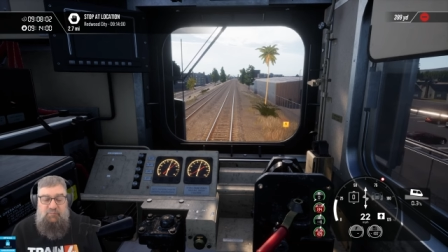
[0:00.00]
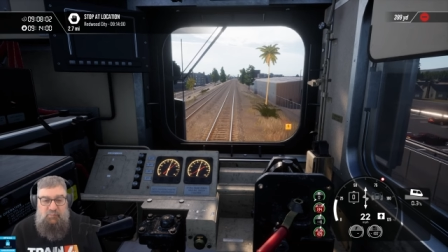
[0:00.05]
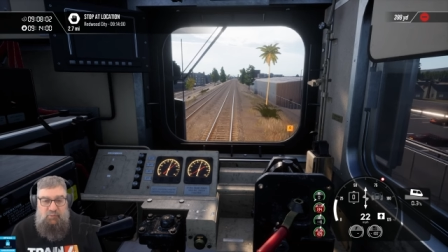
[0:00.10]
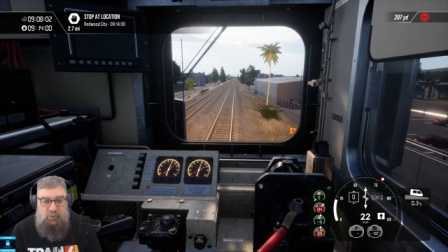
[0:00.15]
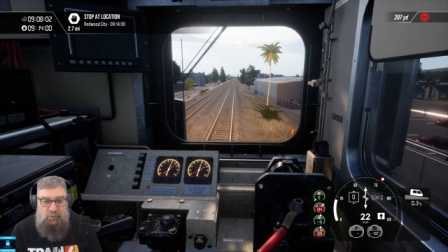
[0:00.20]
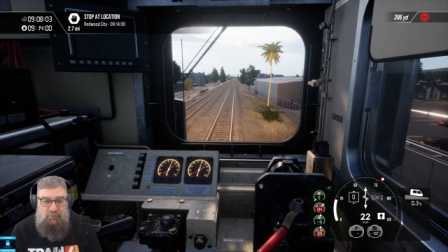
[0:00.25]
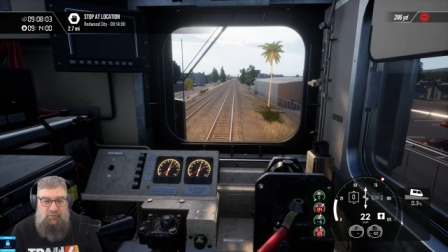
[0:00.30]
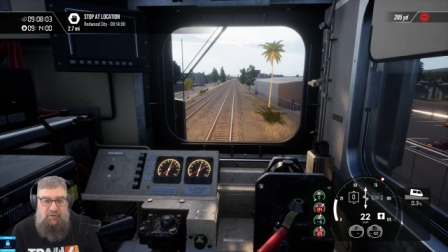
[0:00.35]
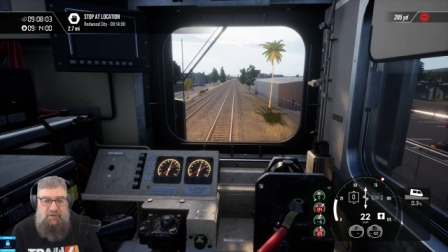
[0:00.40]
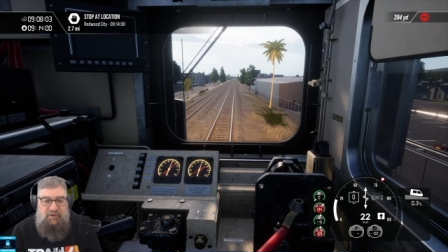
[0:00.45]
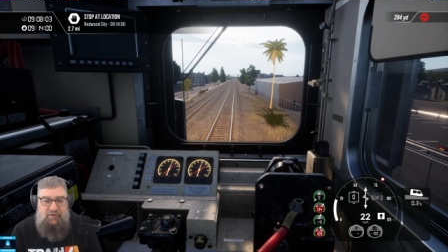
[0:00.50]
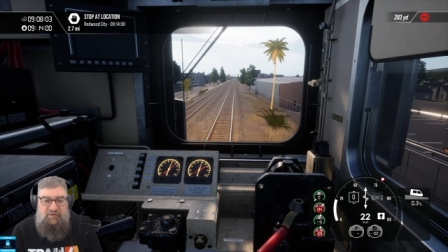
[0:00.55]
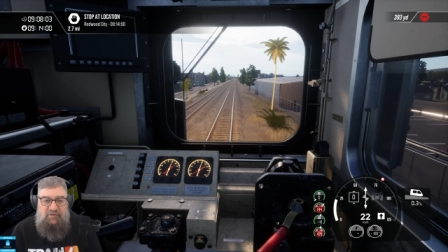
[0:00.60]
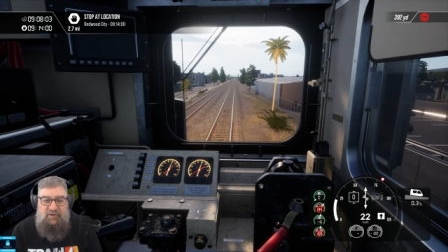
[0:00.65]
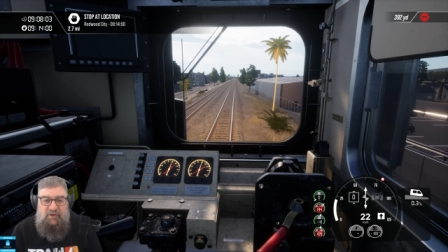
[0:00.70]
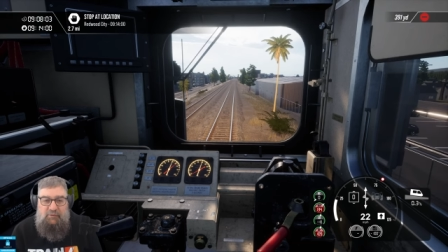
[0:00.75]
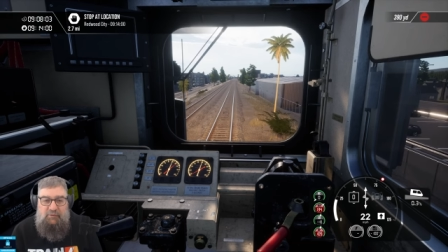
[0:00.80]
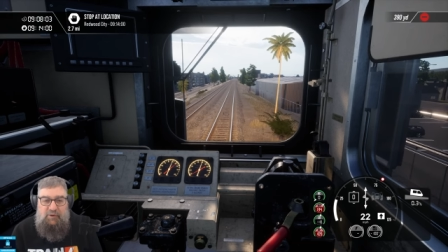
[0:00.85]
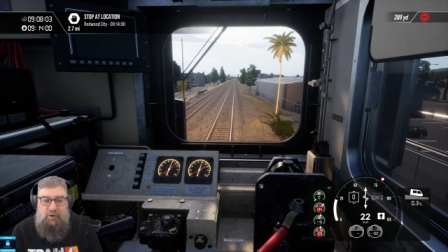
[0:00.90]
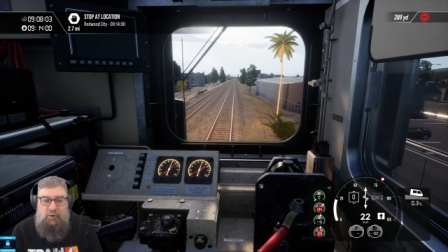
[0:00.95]
both in
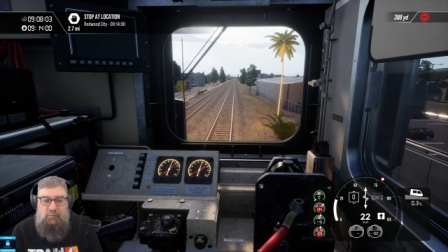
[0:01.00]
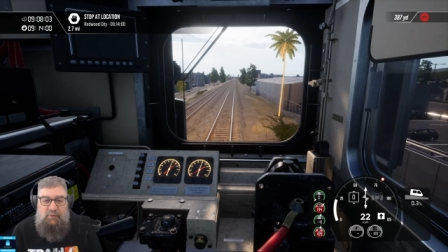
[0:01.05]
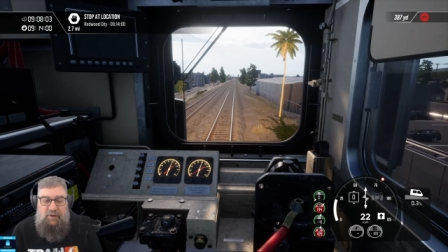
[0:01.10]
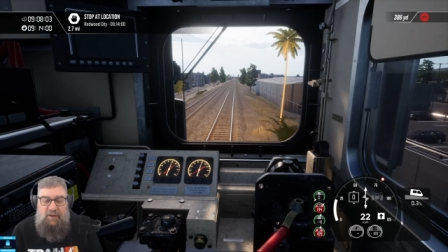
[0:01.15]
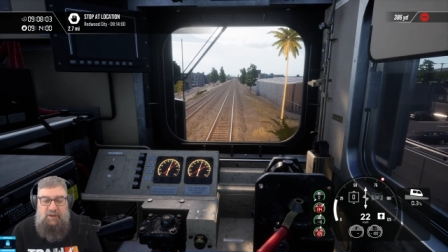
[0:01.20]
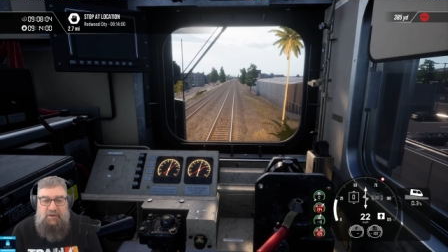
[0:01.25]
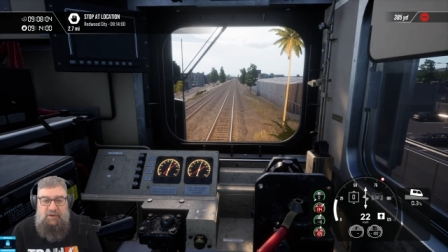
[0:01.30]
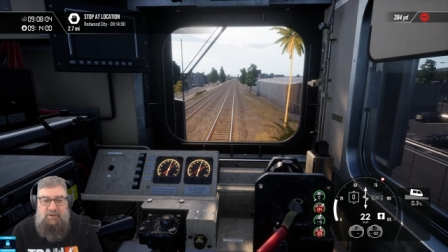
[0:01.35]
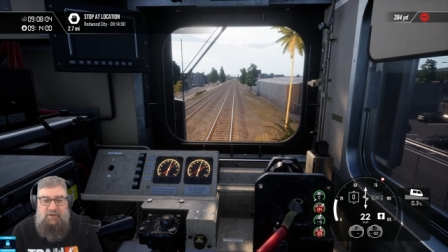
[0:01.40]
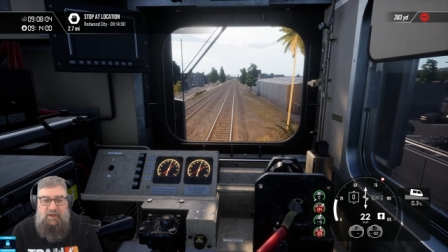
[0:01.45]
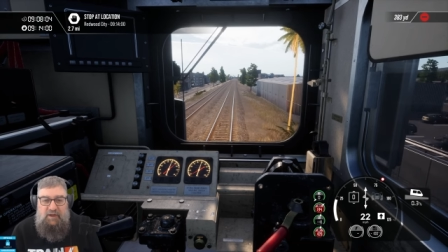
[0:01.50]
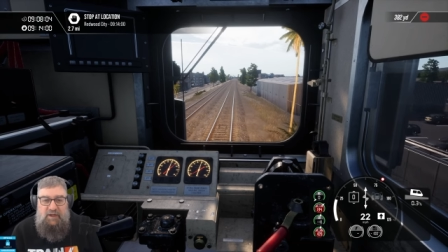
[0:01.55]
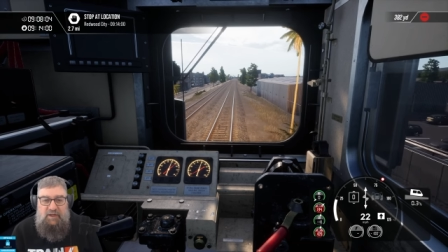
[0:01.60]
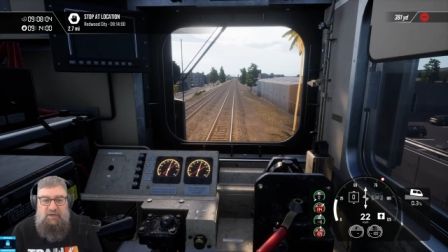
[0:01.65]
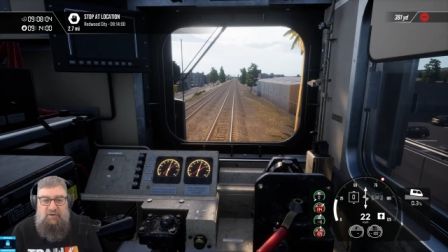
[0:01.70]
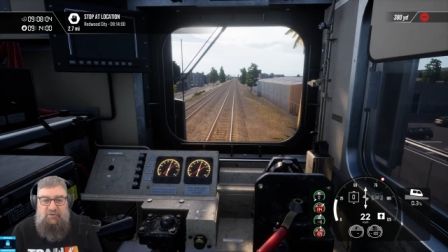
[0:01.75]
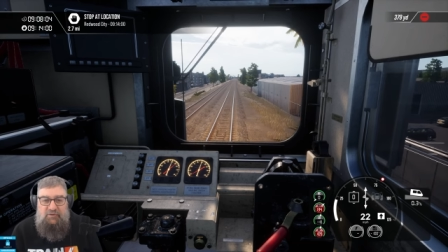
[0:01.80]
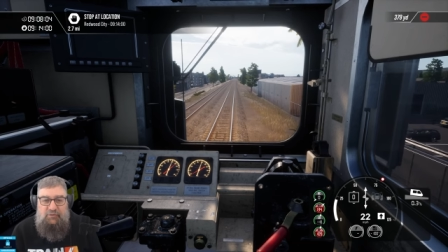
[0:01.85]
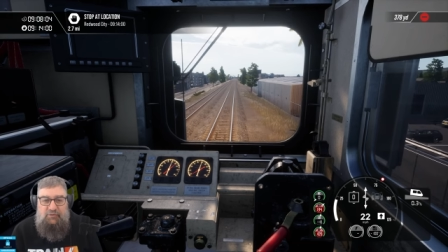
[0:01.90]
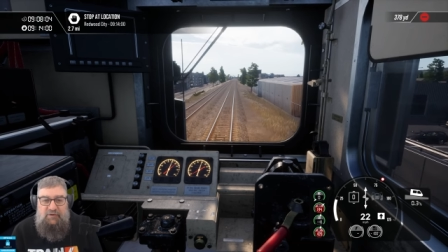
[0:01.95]
Scenario Planner
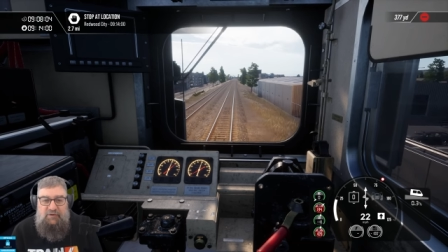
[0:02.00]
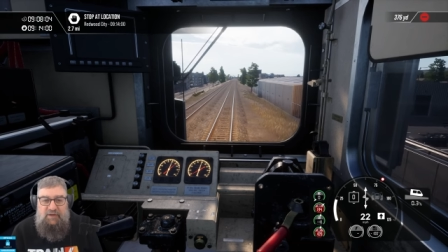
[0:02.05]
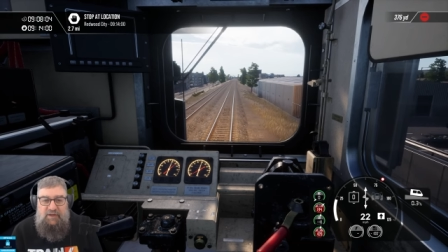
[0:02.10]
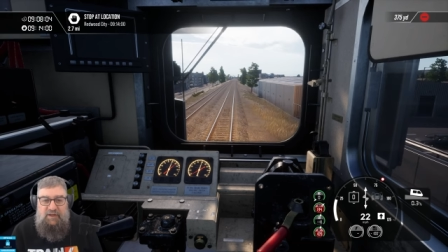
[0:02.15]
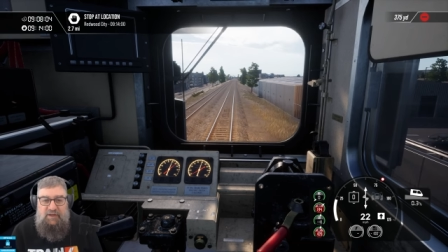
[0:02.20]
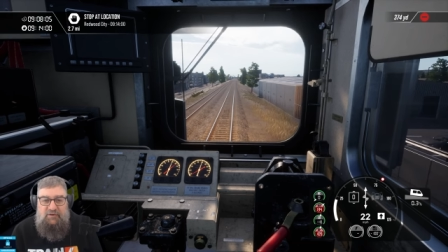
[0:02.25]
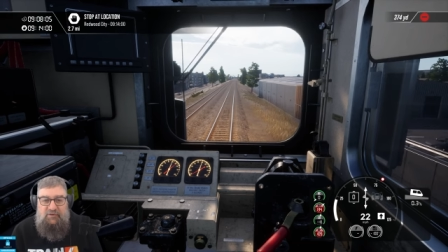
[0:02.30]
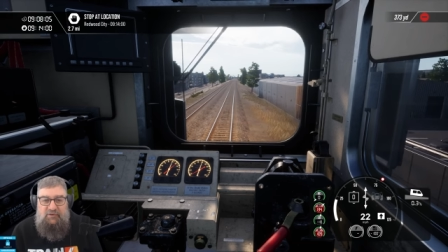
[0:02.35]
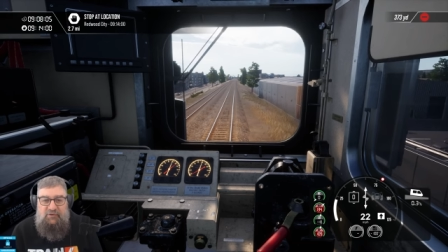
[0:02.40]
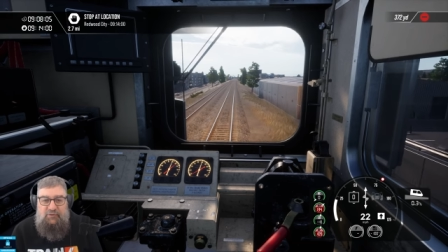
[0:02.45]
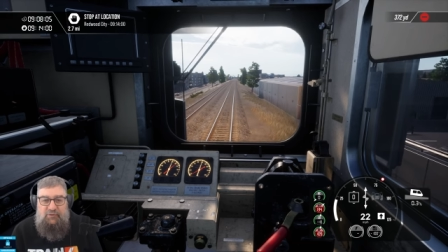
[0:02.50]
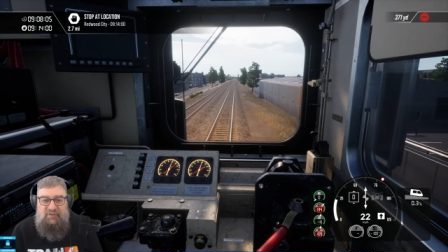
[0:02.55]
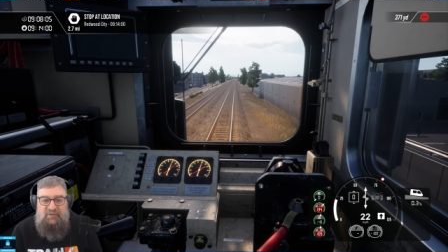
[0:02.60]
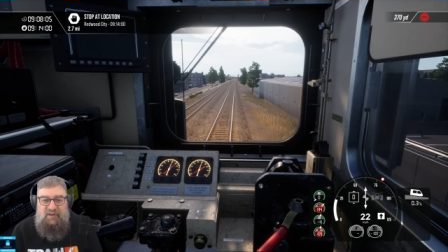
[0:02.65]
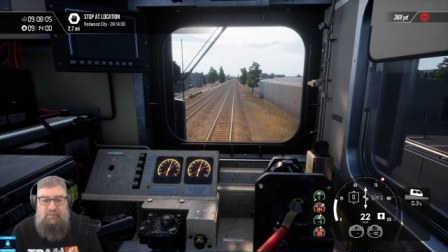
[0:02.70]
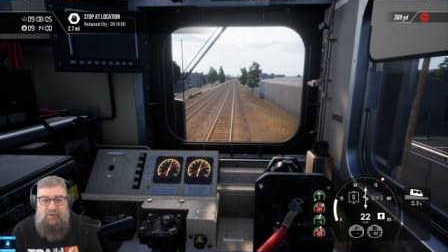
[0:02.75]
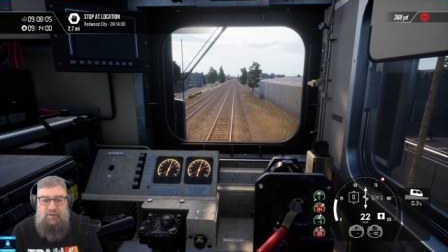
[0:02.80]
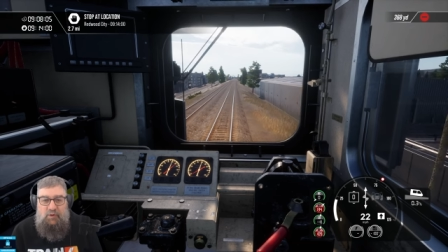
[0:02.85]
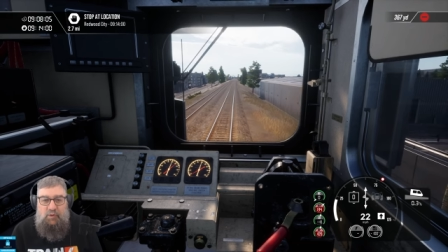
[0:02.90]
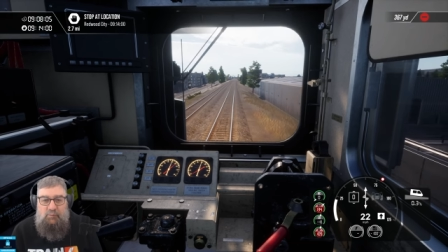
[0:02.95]
and using the editor, is
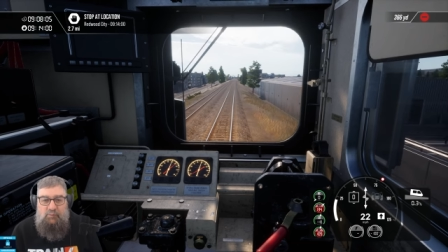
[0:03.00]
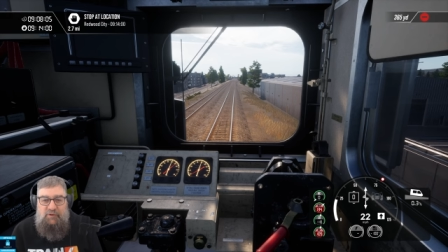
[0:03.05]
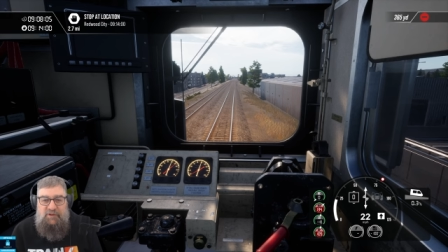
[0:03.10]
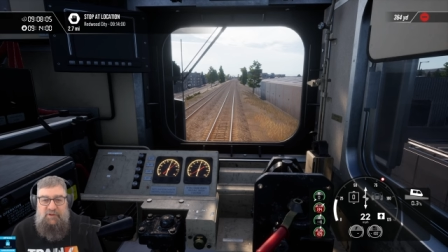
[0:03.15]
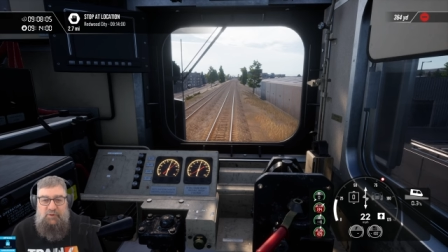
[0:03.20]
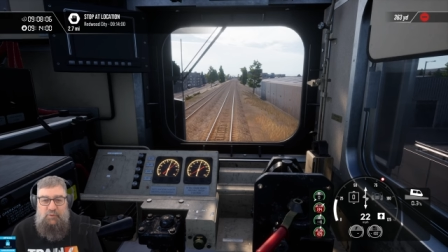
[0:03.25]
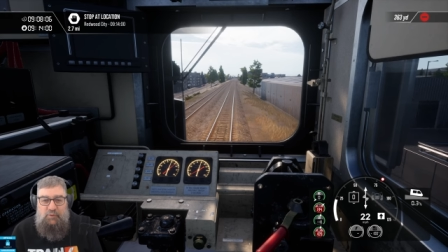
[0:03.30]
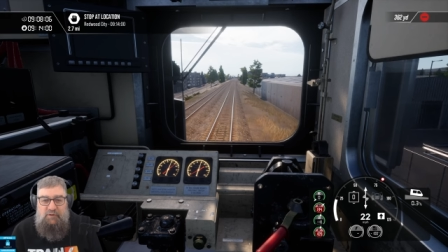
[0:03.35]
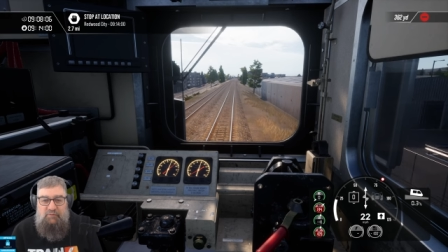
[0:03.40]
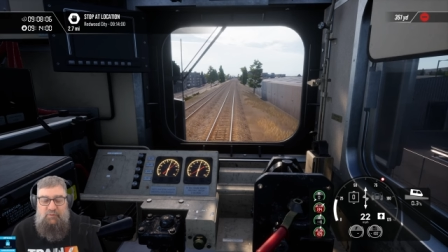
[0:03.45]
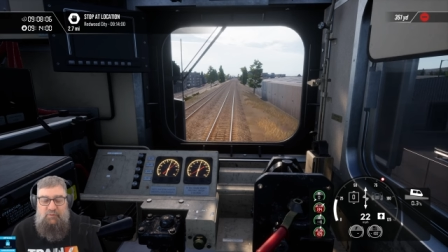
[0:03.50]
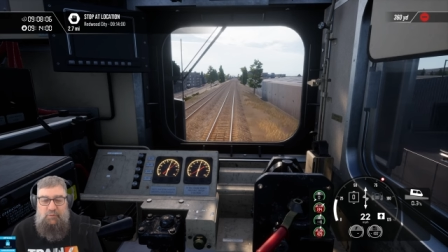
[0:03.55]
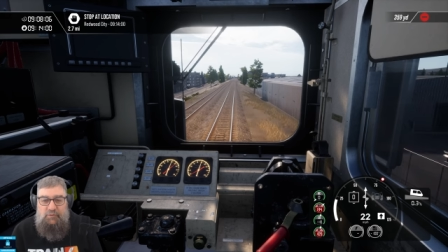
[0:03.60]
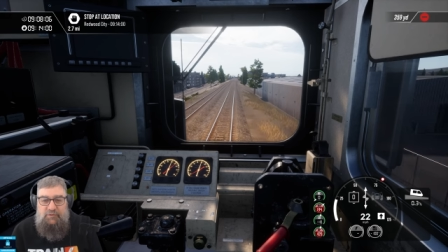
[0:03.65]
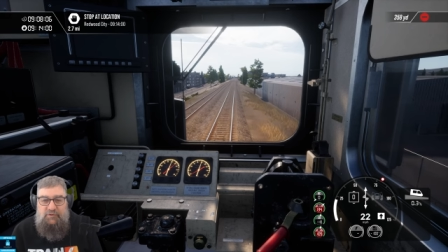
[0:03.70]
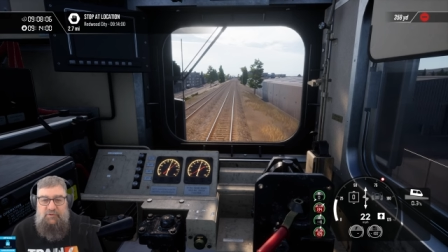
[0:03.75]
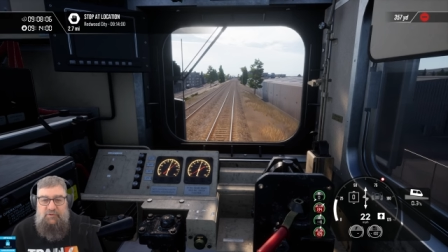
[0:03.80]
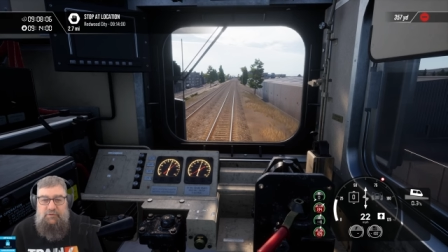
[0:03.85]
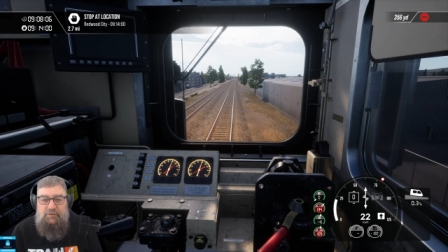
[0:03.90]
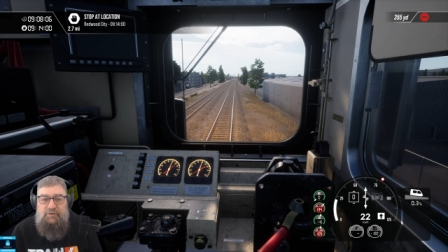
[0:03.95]
something I'm really looking
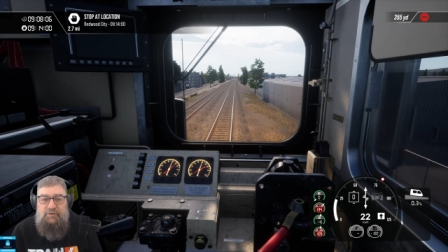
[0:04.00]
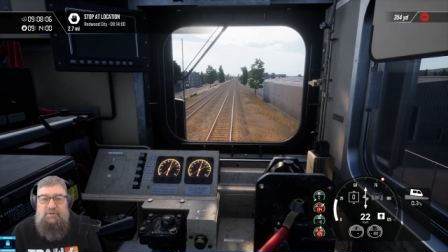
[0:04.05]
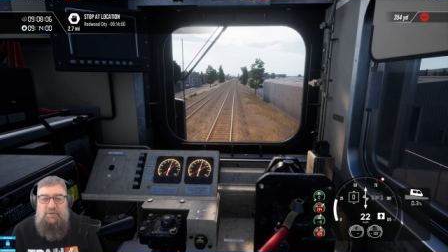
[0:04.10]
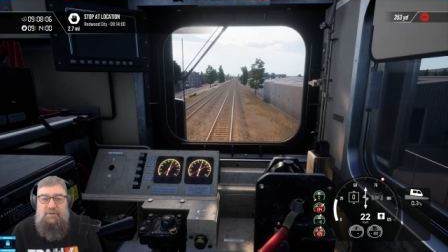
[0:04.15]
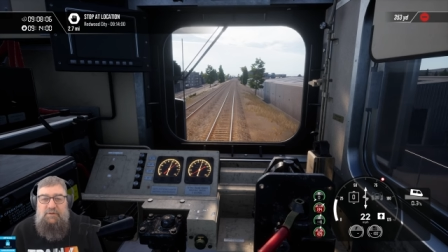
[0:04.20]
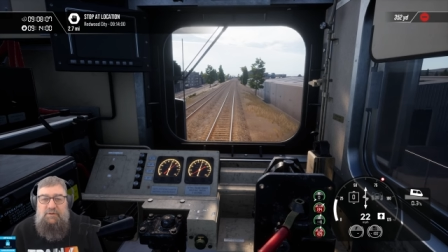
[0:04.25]
forward to.